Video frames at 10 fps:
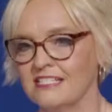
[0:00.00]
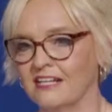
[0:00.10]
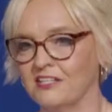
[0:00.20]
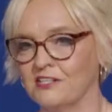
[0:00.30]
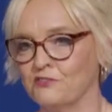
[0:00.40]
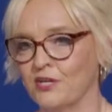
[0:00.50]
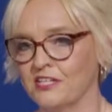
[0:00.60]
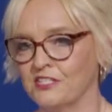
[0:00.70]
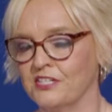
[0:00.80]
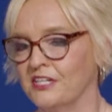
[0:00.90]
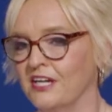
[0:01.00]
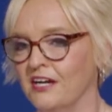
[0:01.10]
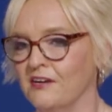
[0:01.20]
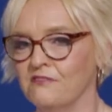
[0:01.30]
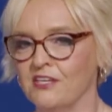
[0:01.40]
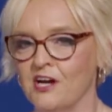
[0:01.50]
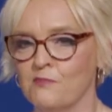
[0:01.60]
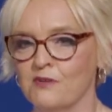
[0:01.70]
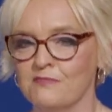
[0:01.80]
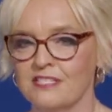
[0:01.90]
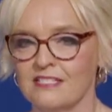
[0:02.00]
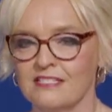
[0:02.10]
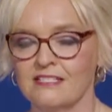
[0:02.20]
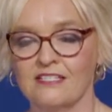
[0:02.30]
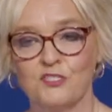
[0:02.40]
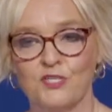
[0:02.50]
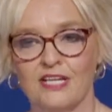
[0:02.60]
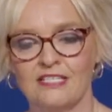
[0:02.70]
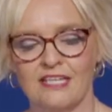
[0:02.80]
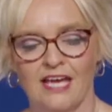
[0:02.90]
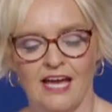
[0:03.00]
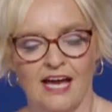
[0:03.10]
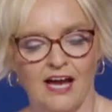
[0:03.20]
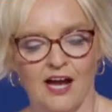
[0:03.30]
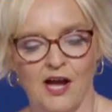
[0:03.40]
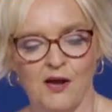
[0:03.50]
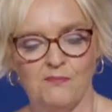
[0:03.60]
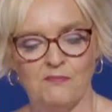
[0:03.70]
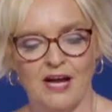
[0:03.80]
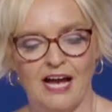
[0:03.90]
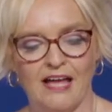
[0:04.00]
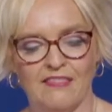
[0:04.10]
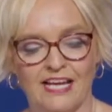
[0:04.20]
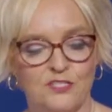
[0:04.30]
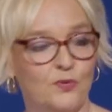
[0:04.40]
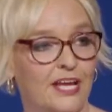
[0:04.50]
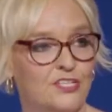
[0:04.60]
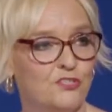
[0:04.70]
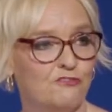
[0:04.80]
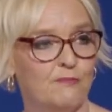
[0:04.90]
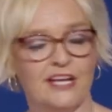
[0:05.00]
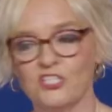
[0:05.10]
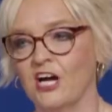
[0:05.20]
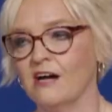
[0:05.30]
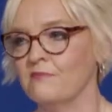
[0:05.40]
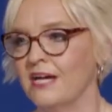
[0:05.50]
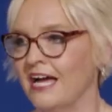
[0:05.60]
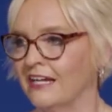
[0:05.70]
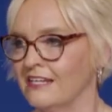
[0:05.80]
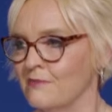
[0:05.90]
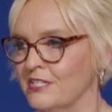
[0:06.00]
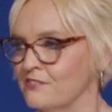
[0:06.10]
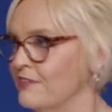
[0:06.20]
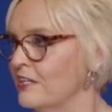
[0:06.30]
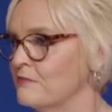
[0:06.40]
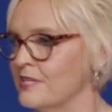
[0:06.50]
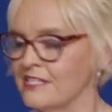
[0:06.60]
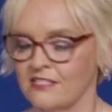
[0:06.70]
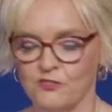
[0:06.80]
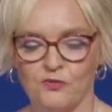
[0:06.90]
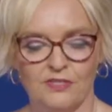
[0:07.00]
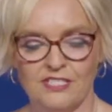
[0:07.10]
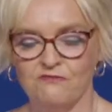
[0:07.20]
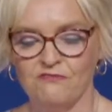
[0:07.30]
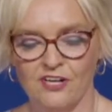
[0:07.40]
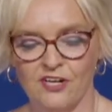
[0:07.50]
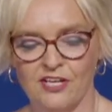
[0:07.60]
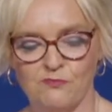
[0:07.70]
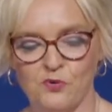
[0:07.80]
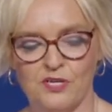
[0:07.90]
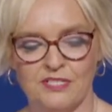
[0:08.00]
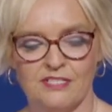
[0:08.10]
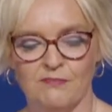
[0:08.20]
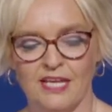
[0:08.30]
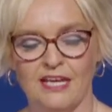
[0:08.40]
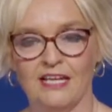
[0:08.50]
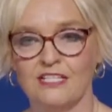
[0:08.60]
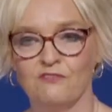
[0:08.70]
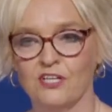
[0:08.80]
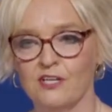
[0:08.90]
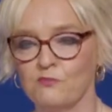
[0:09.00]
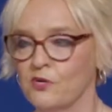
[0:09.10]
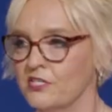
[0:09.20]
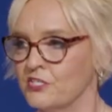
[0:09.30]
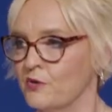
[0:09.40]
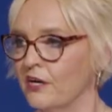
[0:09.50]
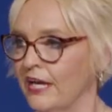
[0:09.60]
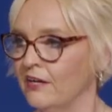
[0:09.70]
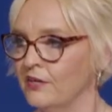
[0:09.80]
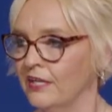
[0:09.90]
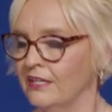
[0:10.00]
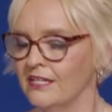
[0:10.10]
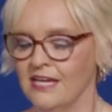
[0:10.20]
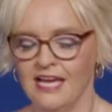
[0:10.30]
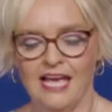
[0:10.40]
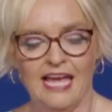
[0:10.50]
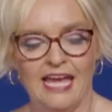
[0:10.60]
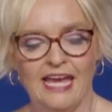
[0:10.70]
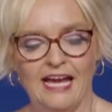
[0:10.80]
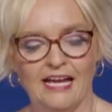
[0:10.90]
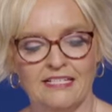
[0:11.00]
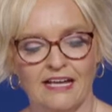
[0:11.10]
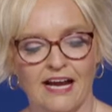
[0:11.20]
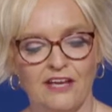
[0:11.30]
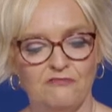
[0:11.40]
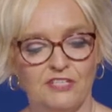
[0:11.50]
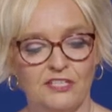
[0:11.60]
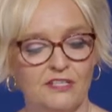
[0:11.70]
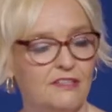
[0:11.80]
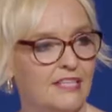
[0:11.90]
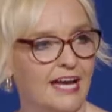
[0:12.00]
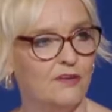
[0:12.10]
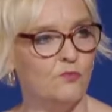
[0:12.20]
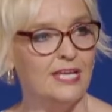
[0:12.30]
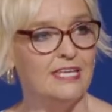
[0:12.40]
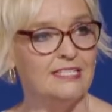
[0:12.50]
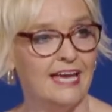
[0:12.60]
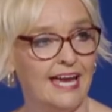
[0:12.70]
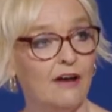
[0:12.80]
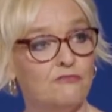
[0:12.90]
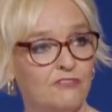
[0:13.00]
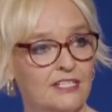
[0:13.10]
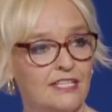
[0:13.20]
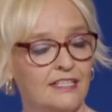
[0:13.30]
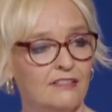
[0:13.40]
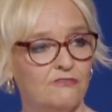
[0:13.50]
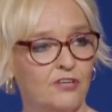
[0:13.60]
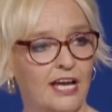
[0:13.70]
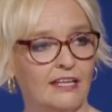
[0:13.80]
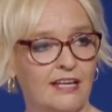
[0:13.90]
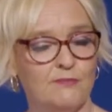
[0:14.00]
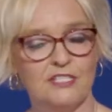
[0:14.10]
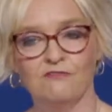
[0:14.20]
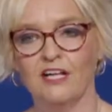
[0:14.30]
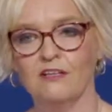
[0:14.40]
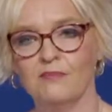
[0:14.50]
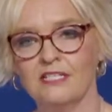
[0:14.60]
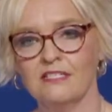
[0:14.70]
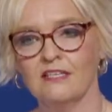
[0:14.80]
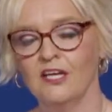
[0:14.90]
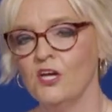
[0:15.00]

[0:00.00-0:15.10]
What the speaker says: executive director of the Auburn Business District. That's what I do for my job. Economic development is very important to me, and it's very important to our county. And I feel that we need to have funding for economic development.